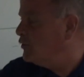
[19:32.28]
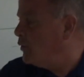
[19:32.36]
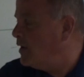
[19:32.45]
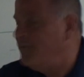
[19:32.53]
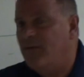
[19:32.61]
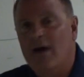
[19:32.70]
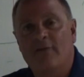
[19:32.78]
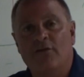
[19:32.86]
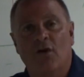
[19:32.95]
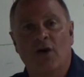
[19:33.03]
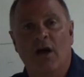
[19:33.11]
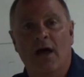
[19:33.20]
the
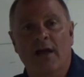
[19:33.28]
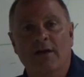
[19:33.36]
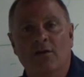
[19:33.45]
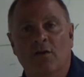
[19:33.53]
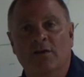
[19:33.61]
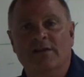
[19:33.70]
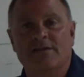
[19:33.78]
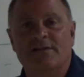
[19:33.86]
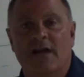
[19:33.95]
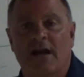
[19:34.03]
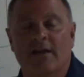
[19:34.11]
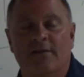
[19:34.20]
25-yard line on this
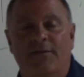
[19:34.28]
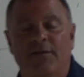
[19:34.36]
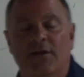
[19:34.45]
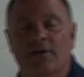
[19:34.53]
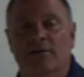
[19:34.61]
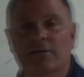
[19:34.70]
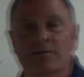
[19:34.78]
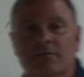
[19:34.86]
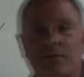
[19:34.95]
side of the field,